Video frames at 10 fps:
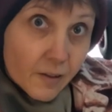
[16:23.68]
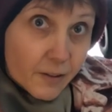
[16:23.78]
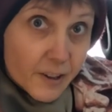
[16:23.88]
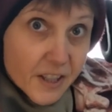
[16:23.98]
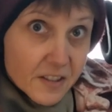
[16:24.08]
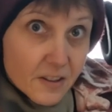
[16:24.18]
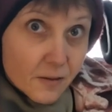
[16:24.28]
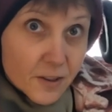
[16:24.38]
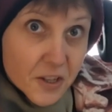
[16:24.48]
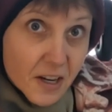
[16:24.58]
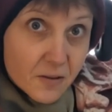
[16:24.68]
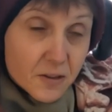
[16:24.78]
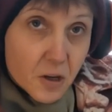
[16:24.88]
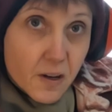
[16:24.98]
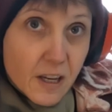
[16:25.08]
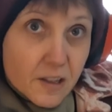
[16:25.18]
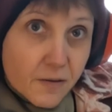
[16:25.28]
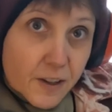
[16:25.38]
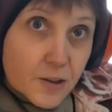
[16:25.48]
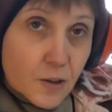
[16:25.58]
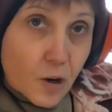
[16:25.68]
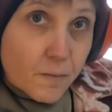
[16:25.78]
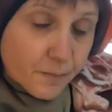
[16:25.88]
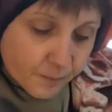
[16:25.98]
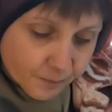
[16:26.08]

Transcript: Very sensitive to sound, so ear defenders on.